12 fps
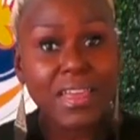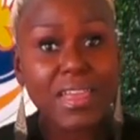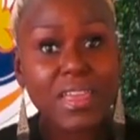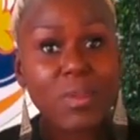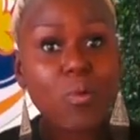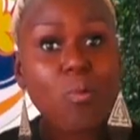
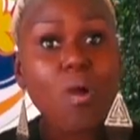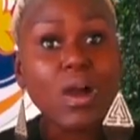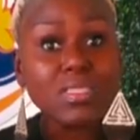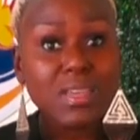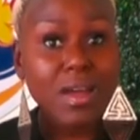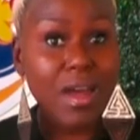in
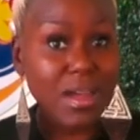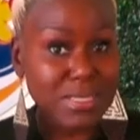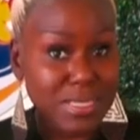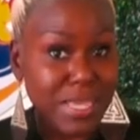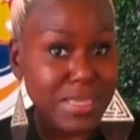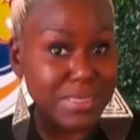water
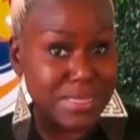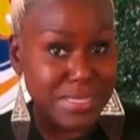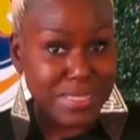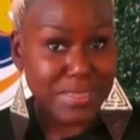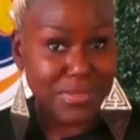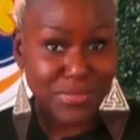content.
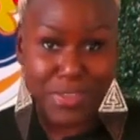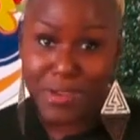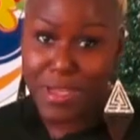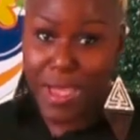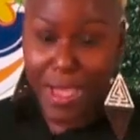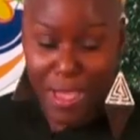
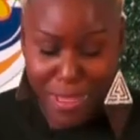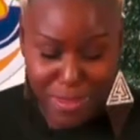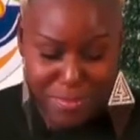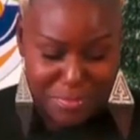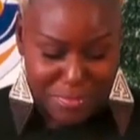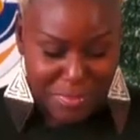Very high.